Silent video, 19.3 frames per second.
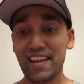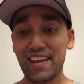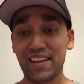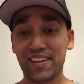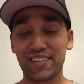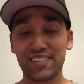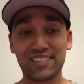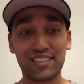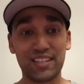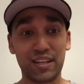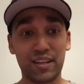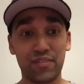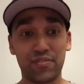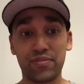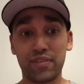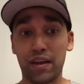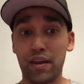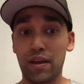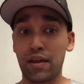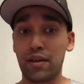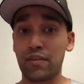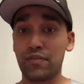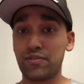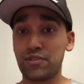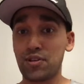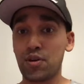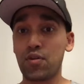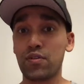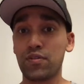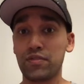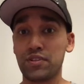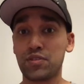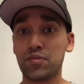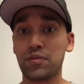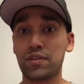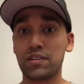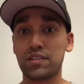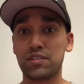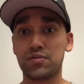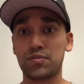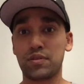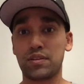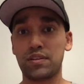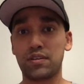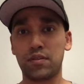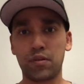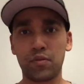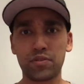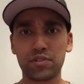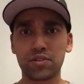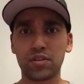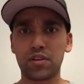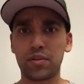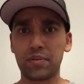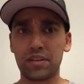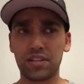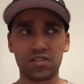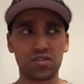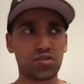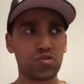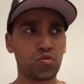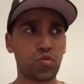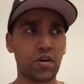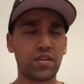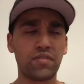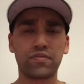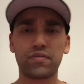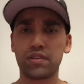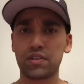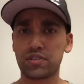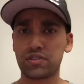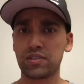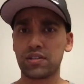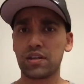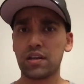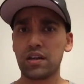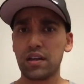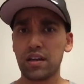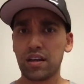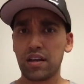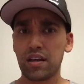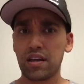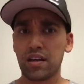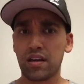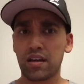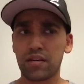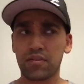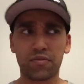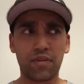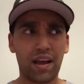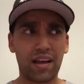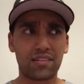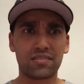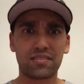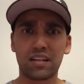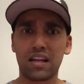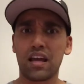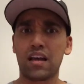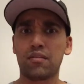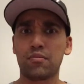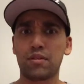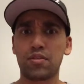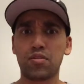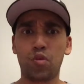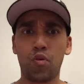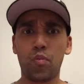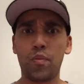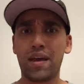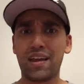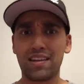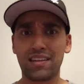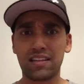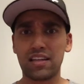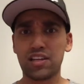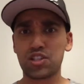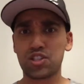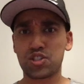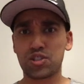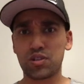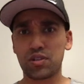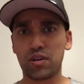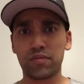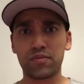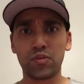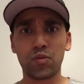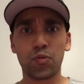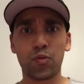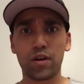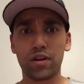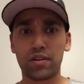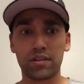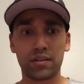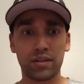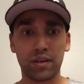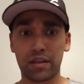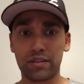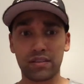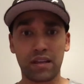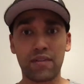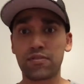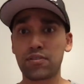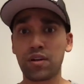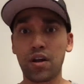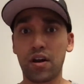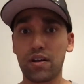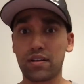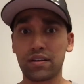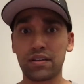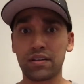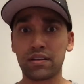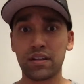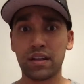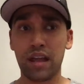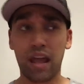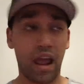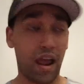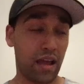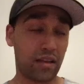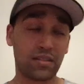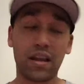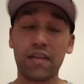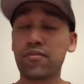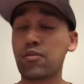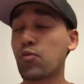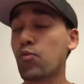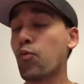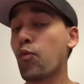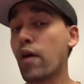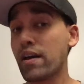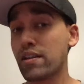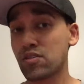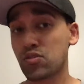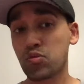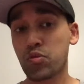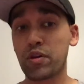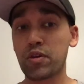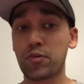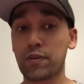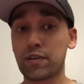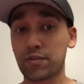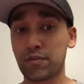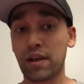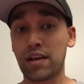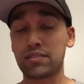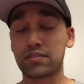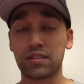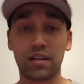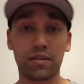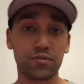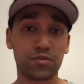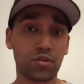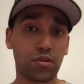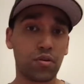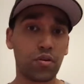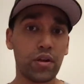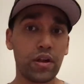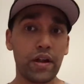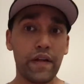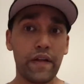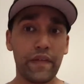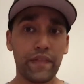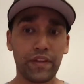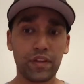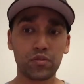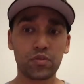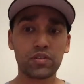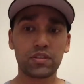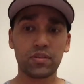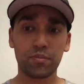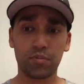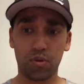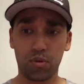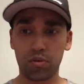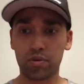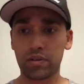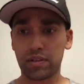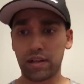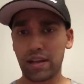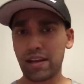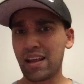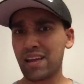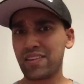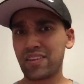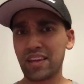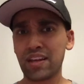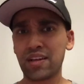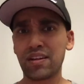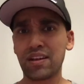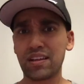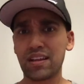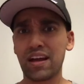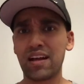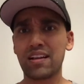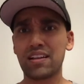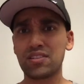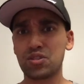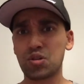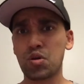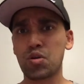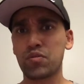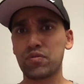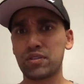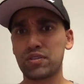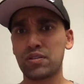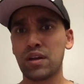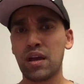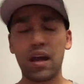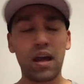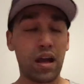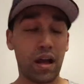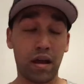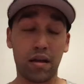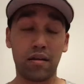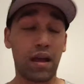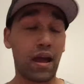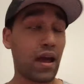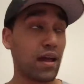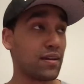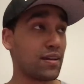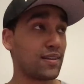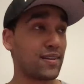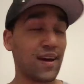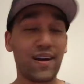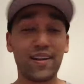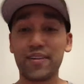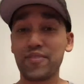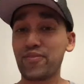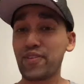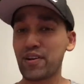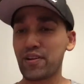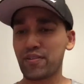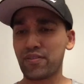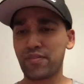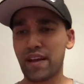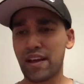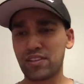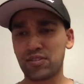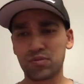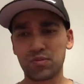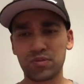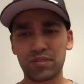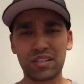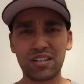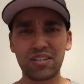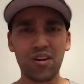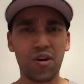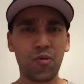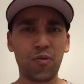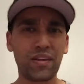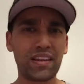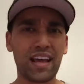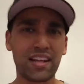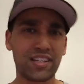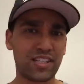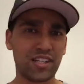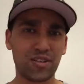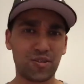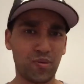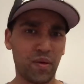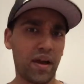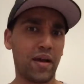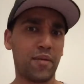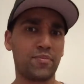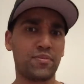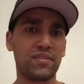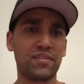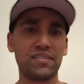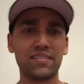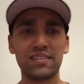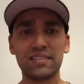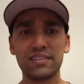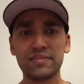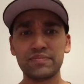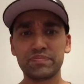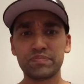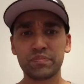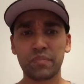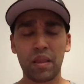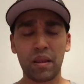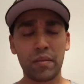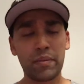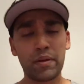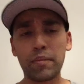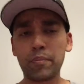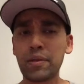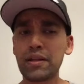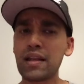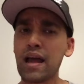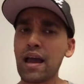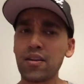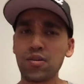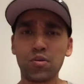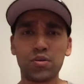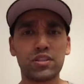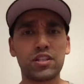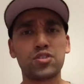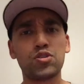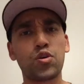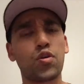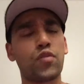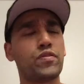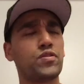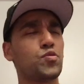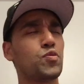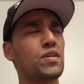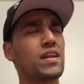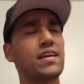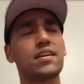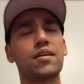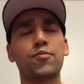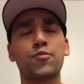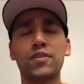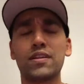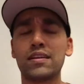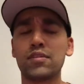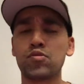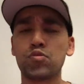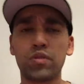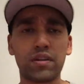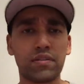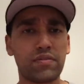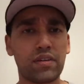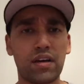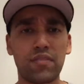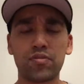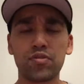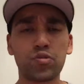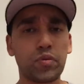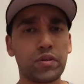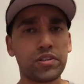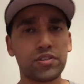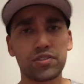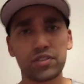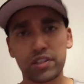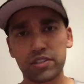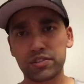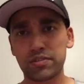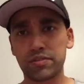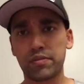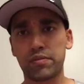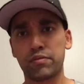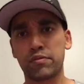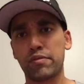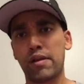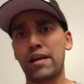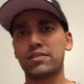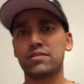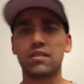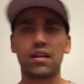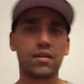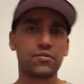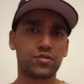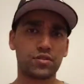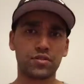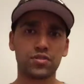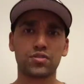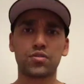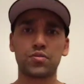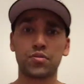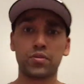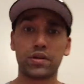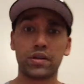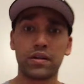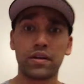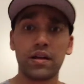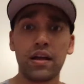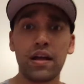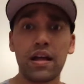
because if Djokovic won this one, it was going to be his 21st Grand Slam, and no man in the history of the world has ever won 21 Grand Slams. So this was important, and I think Nadal and Djokovic and Nadal and Federer fans did not want that shit to happen. But I know that Djokovic will end up winning 25 or 26 Grand Slams in his career,